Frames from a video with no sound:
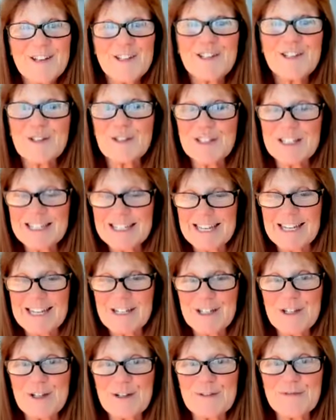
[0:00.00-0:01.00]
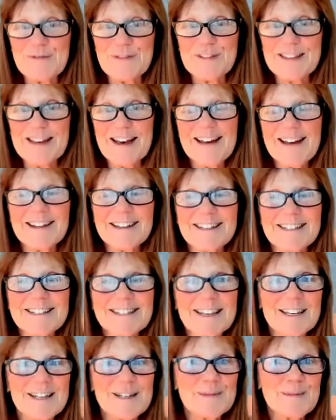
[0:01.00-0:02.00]
So stay tuned for that.
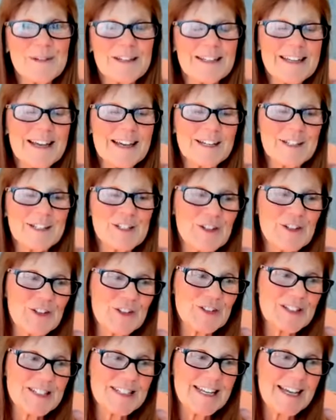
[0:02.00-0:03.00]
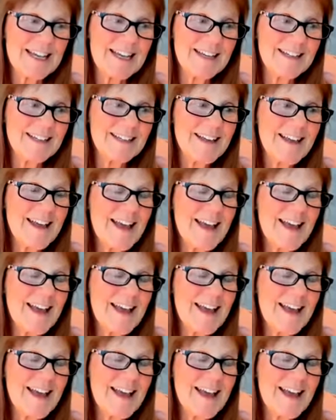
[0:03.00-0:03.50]
It's going to be next Thursday.